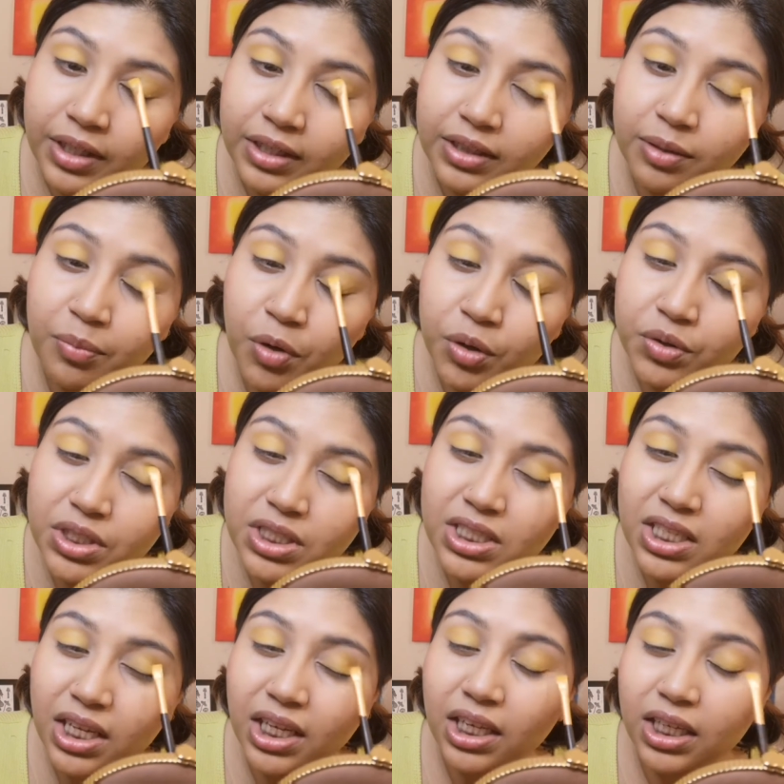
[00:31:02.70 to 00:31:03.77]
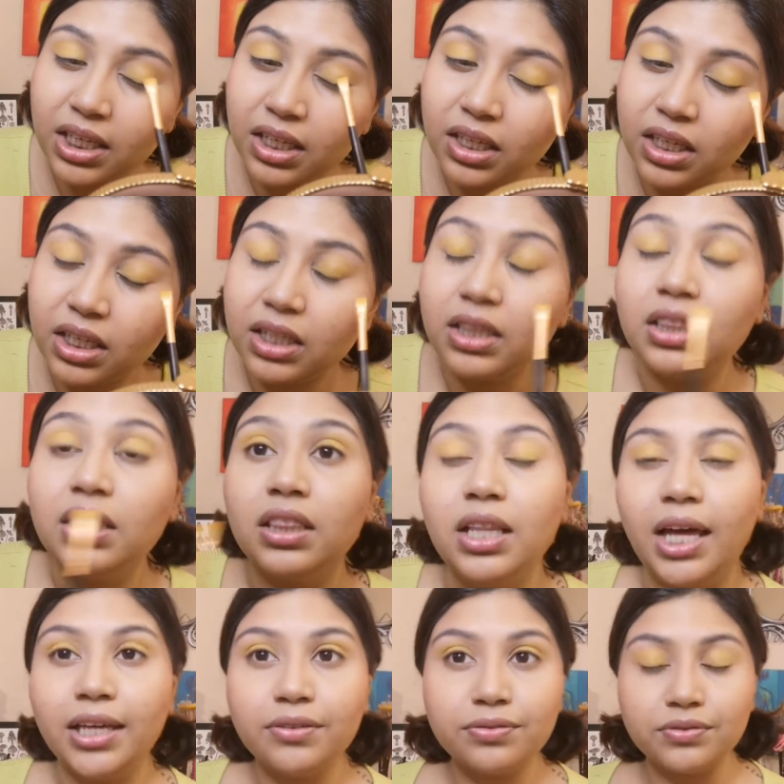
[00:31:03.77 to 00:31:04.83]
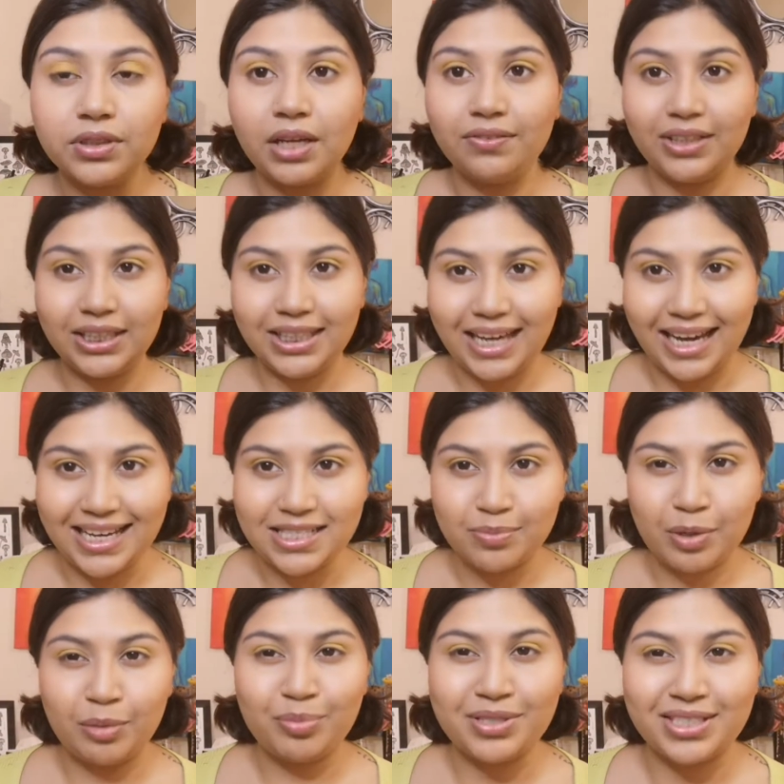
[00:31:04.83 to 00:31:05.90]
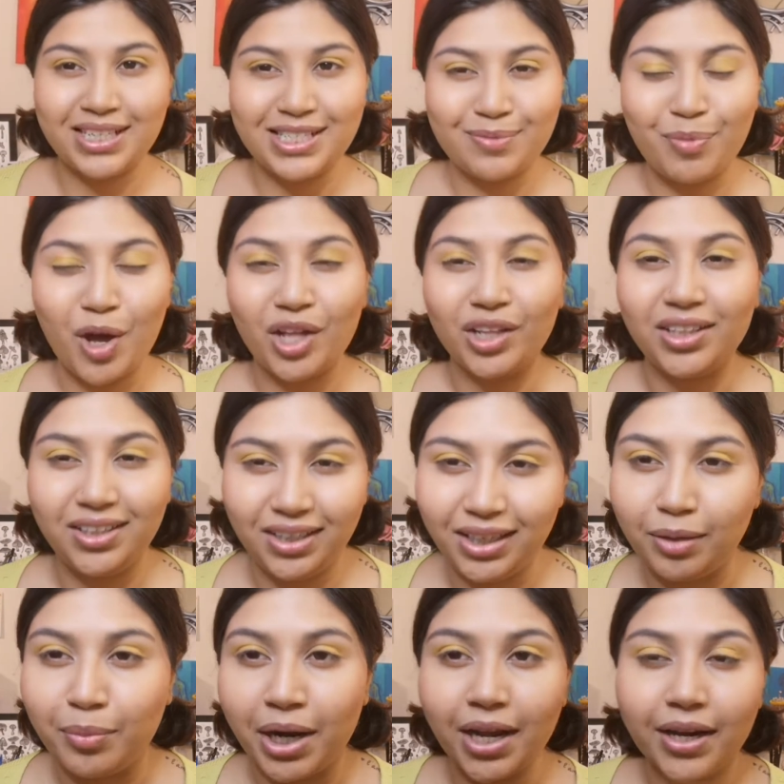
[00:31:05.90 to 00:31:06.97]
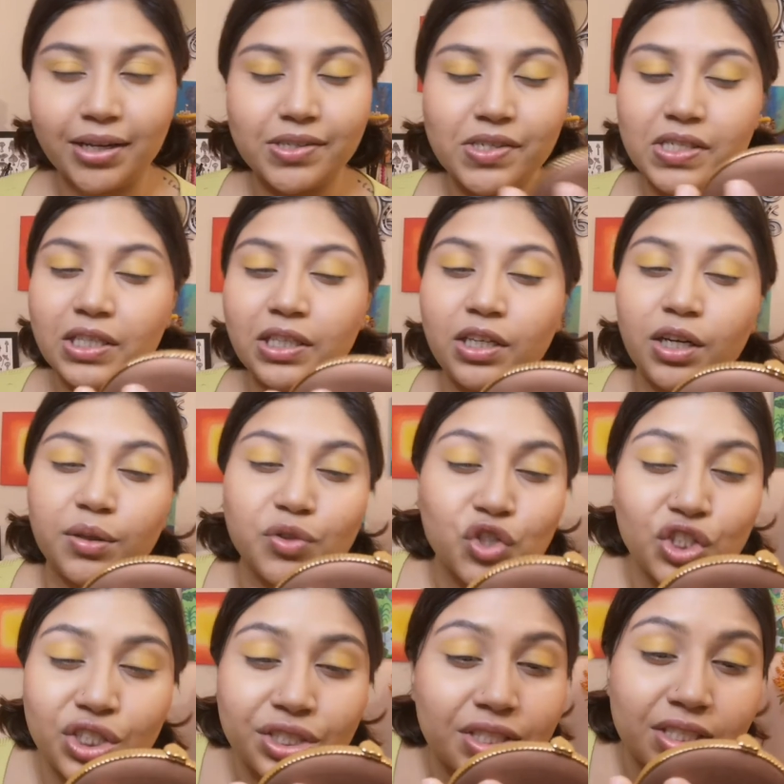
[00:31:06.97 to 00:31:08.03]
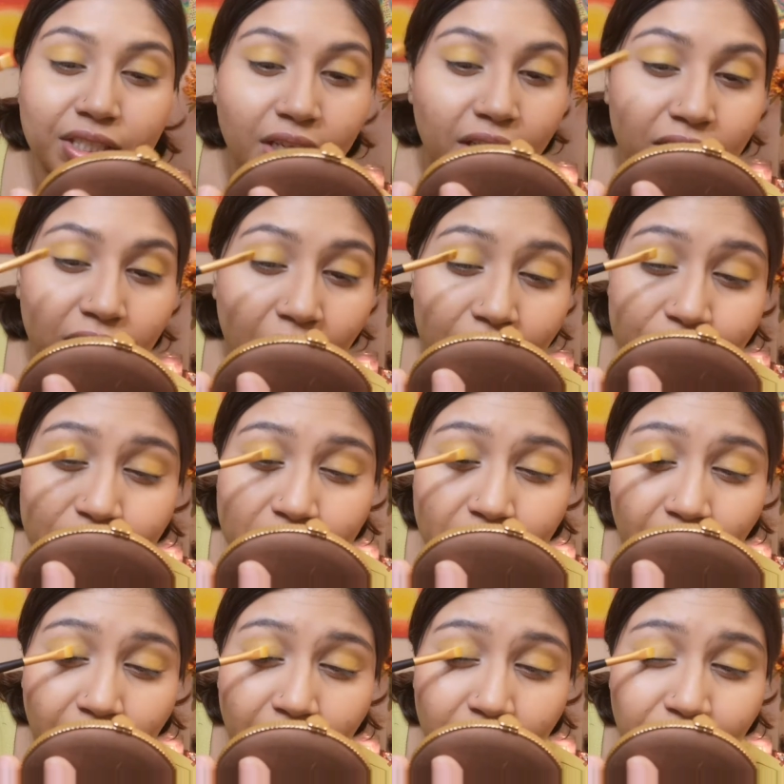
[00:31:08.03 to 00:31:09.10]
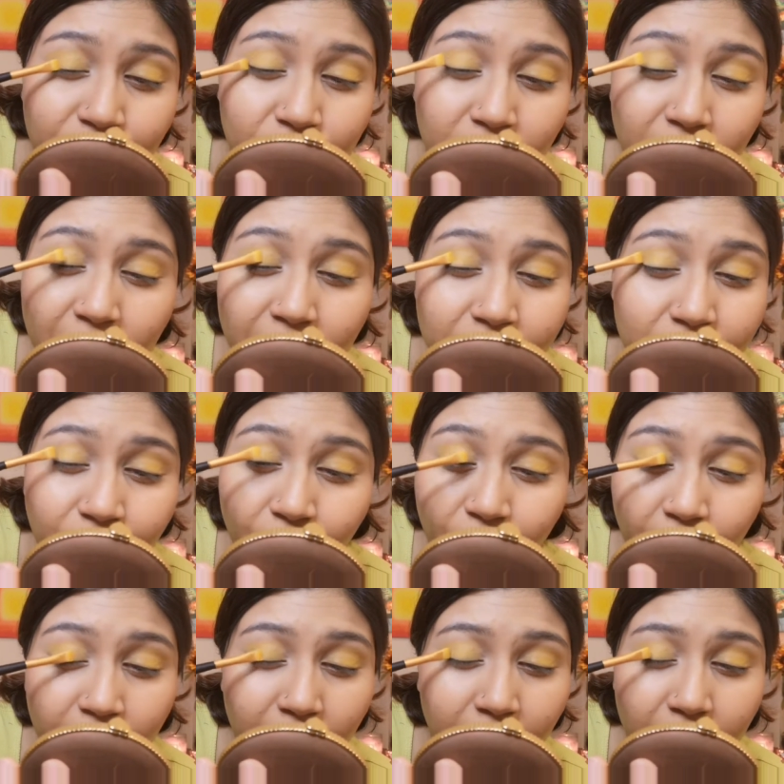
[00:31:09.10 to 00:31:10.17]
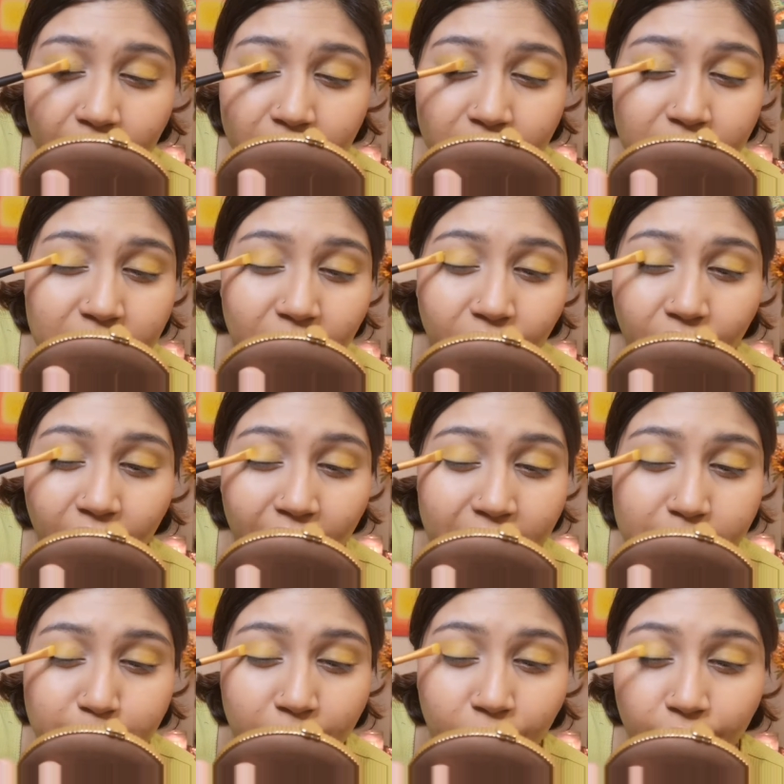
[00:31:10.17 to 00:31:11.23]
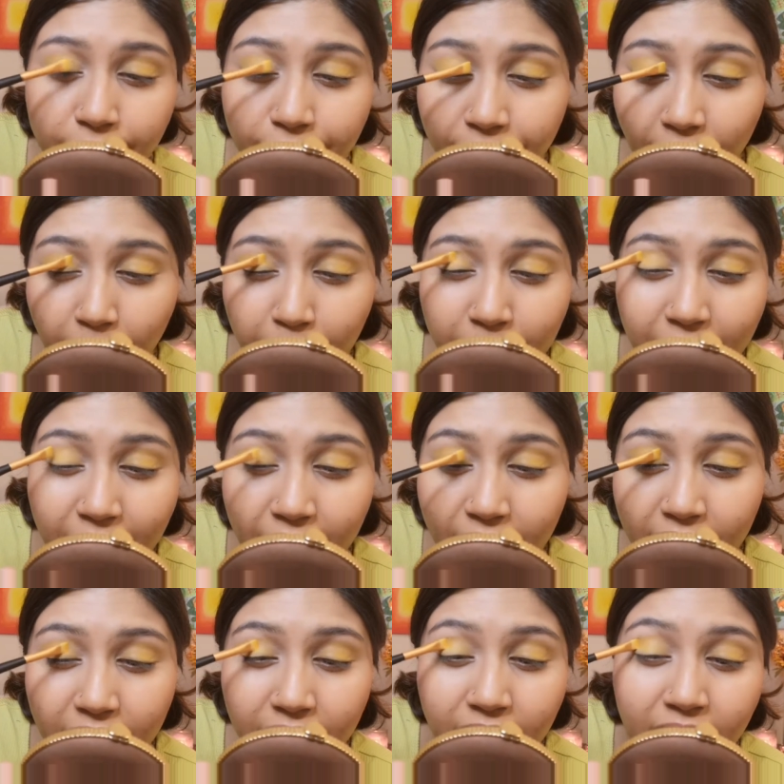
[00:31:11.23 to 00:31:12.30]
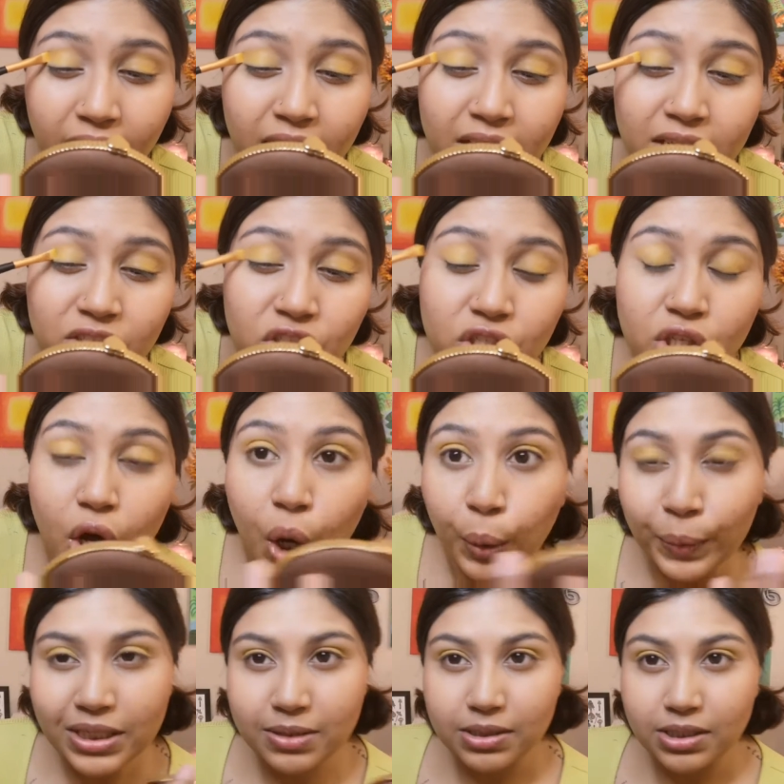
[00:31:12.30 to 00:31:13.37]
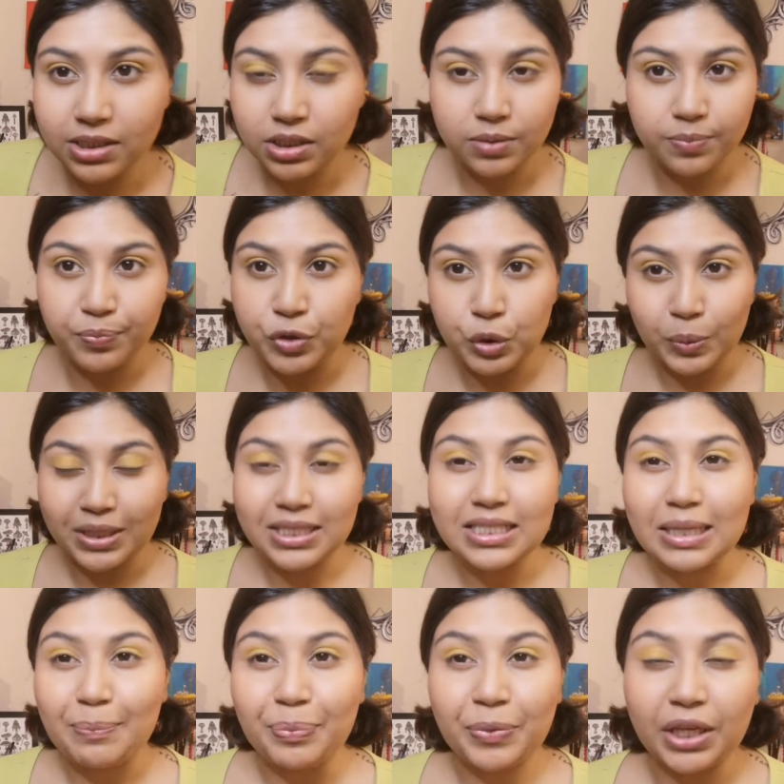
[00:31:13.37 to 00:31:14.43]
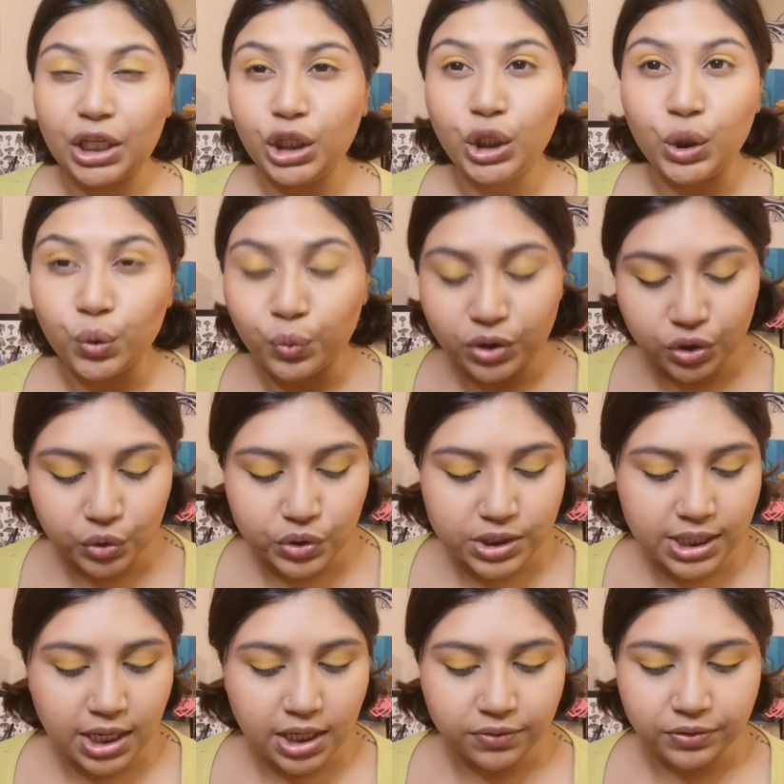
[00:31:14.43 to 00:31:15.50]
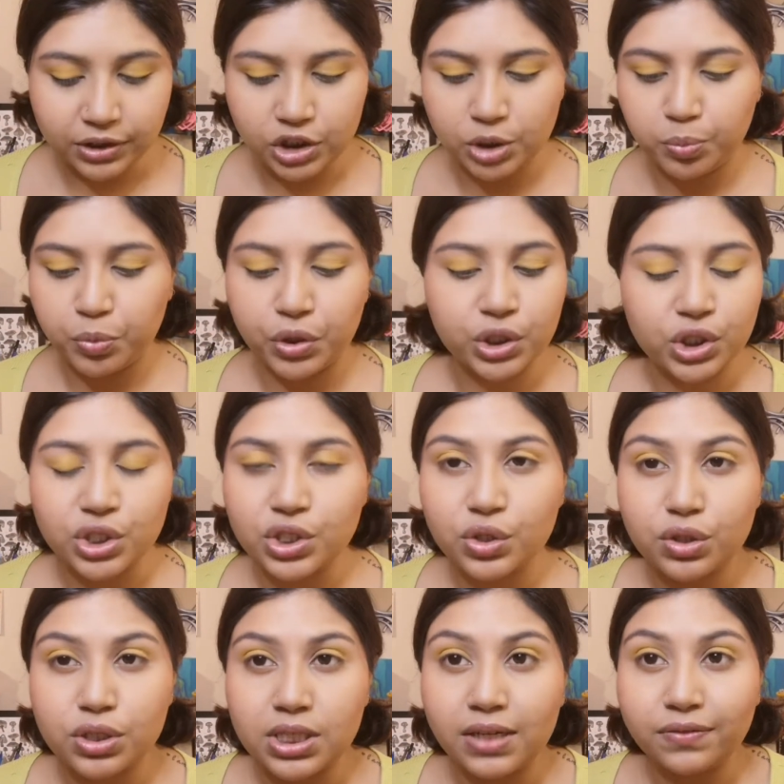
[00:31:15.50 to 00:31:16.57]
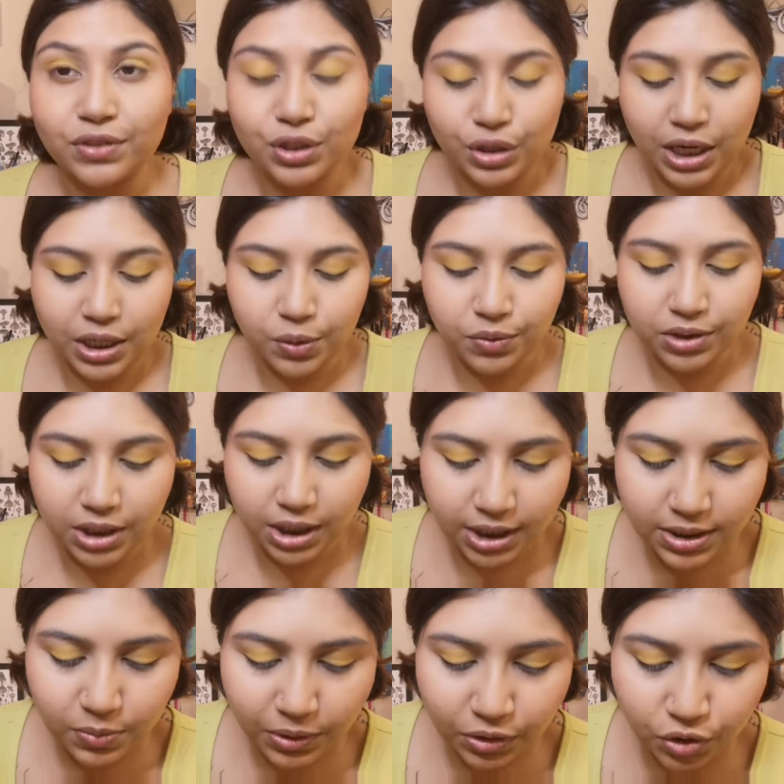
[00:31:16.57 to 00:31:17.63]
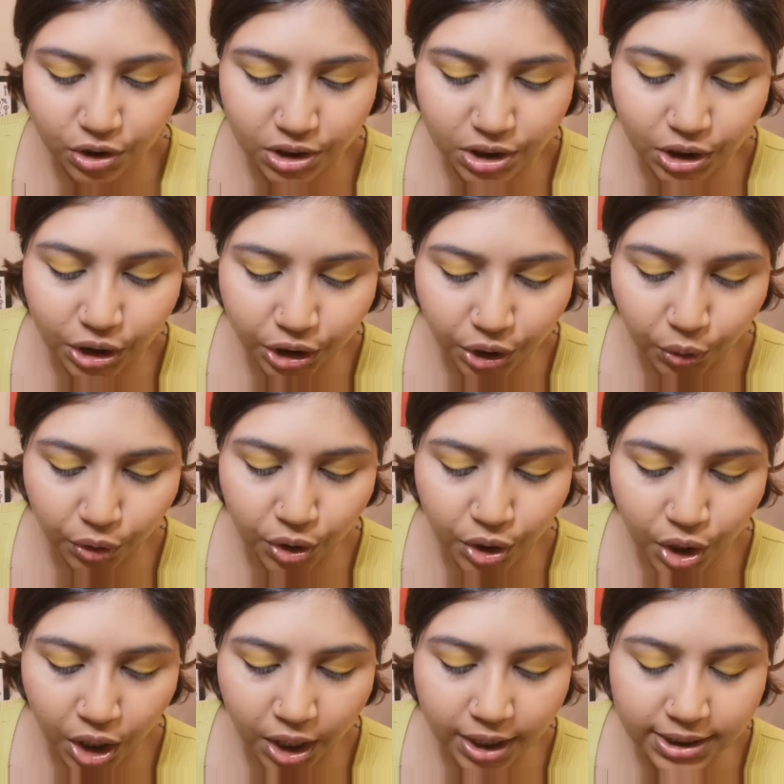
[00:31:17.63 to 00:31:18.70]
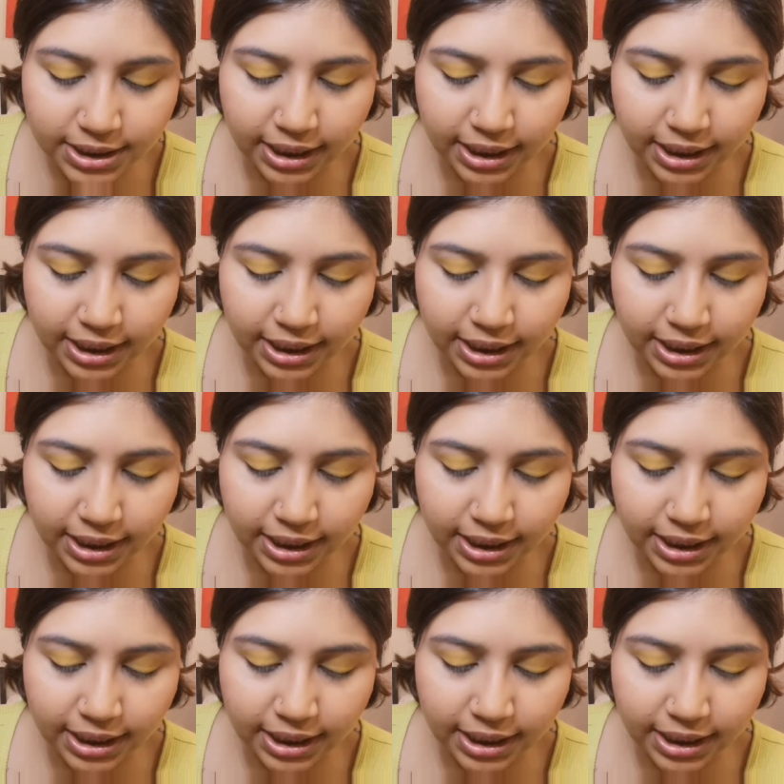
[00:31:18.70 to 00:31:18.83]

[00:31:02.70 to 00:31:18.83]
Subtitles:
the most like life-loving castmate besides Polly D in my eyes, you know? She just loves life. She lives for her kids and her husband, her family, and she's always doing something new with herself. Like, she pushes herself to try new things, whether she's good or not.